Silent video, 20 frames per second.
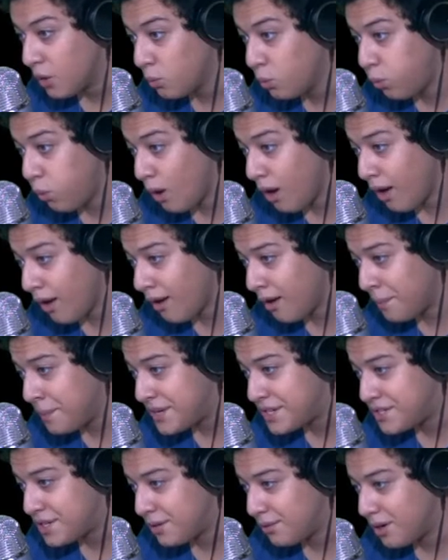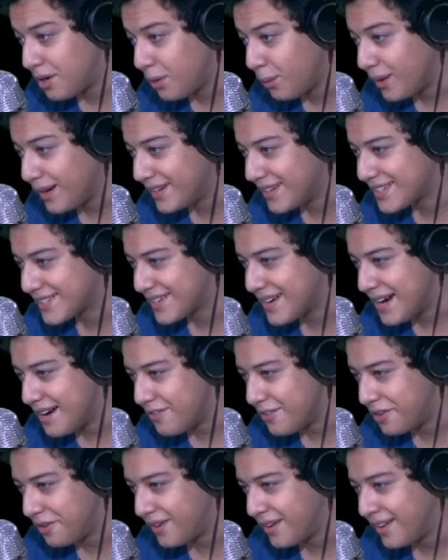Whoa, Mishiro, what a
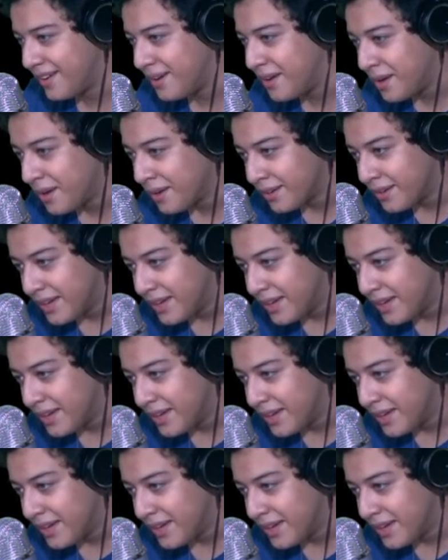discovery!